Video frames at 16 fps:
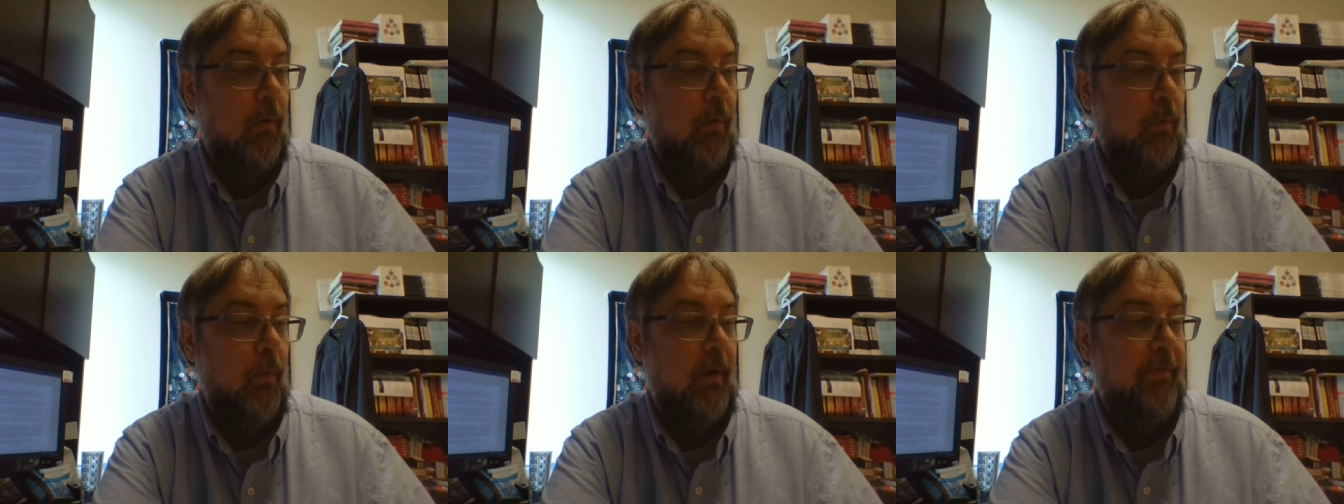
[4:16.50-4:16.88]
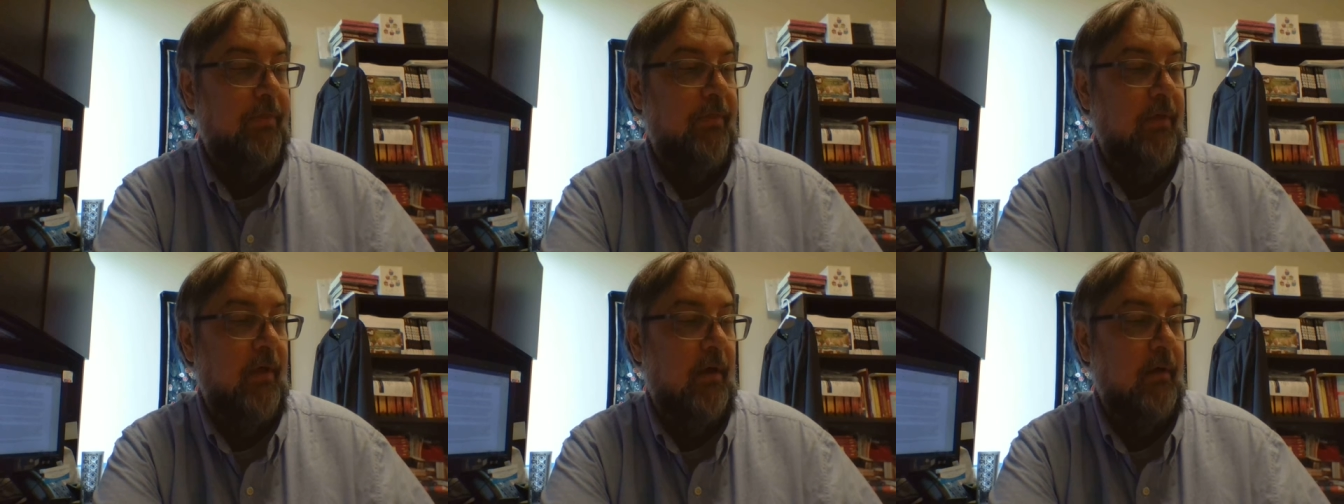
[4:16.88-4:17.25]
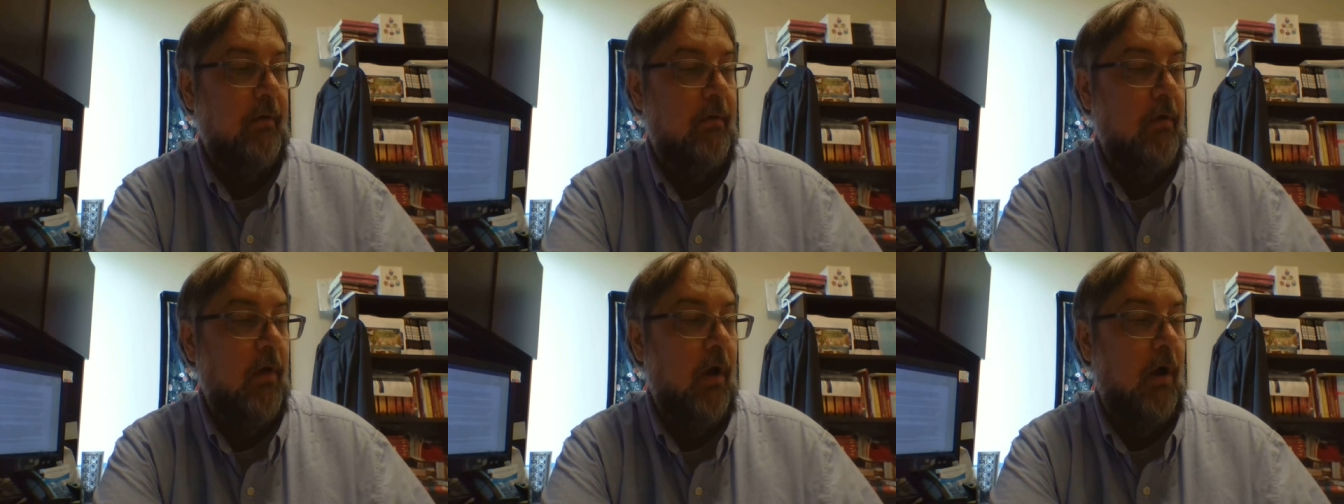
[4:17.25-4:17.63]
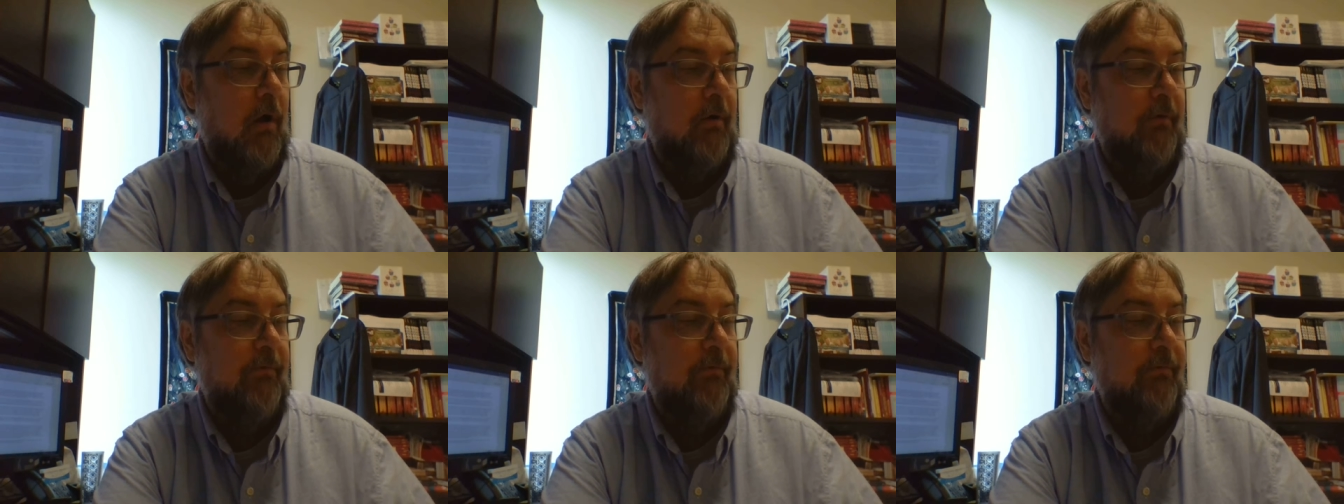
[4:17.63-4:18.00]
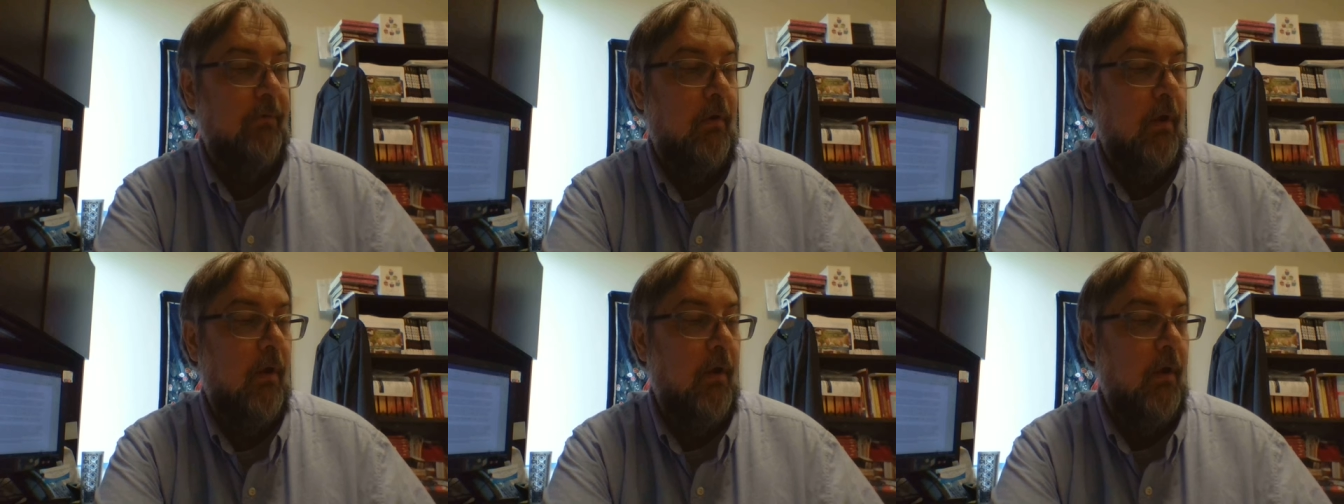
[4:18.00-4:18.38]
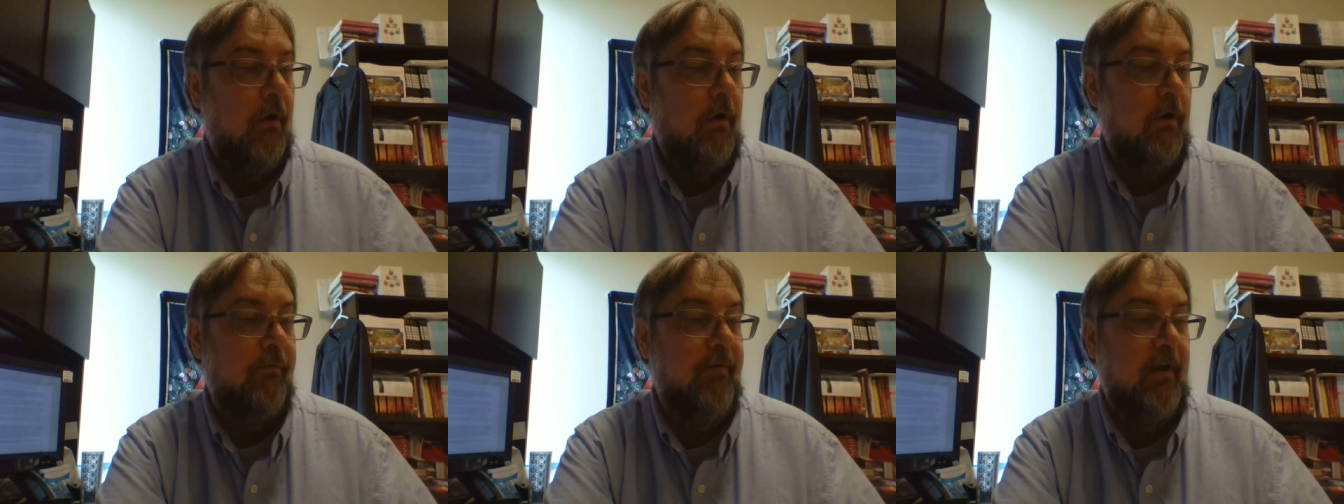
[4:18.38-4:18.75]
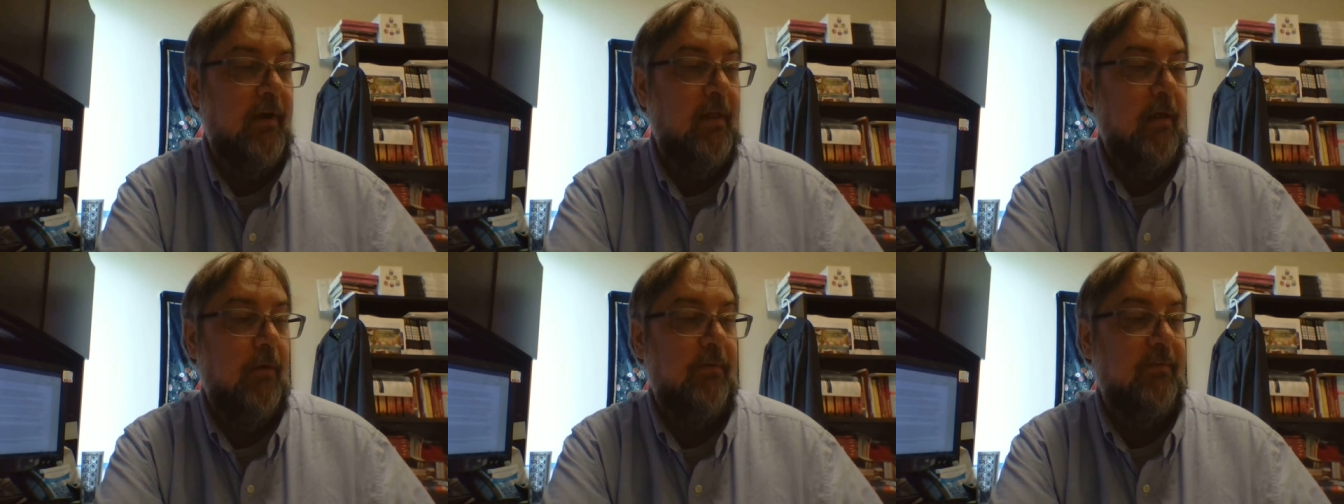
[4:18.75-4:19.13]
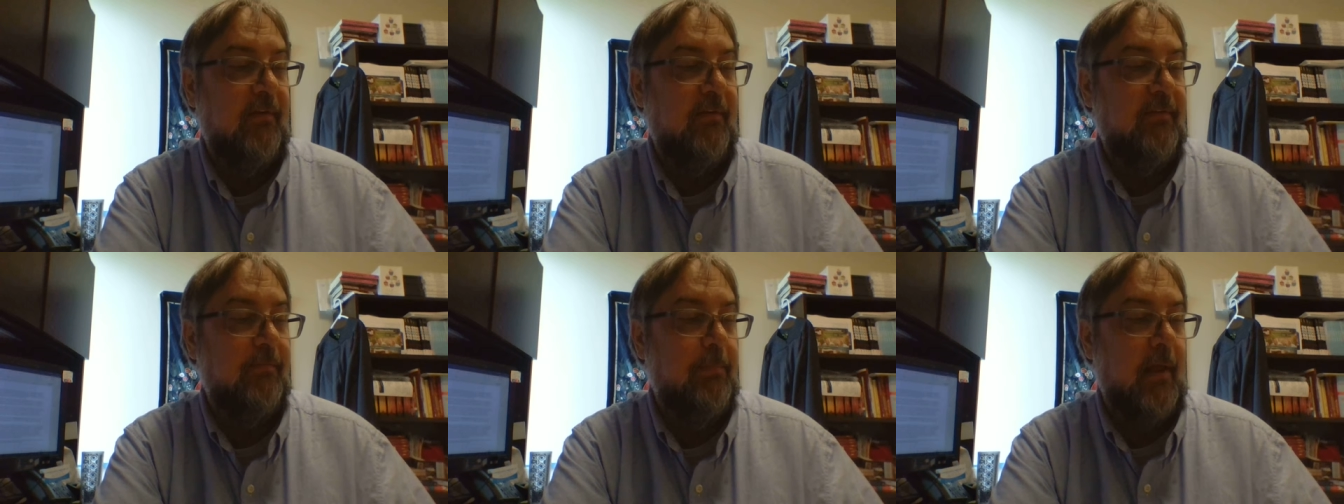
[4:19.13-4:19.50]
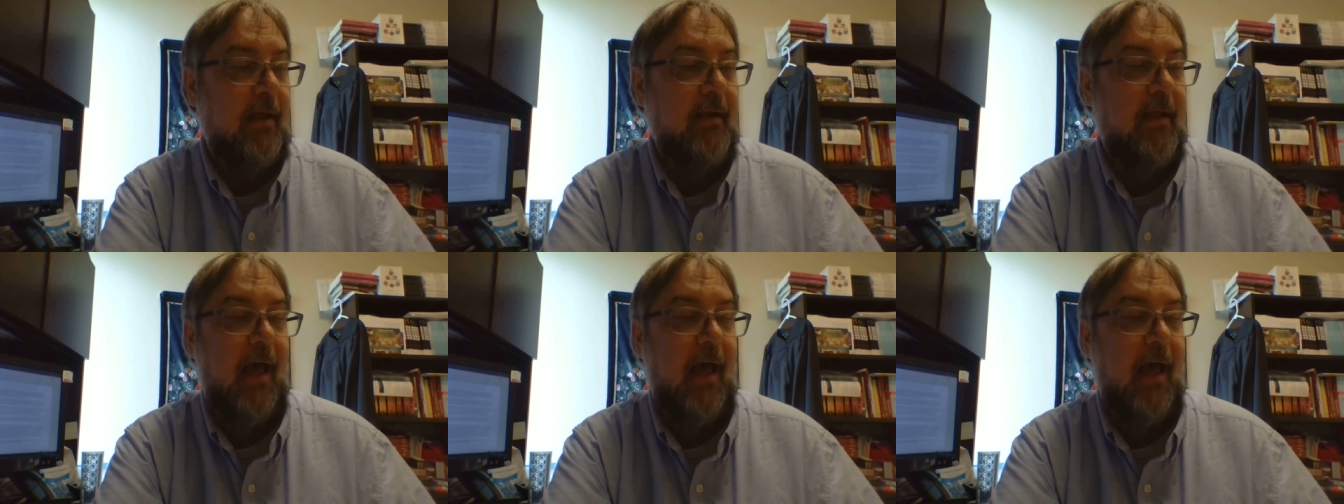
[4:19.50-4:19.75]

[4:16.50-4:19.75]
with the cards. Her videos explained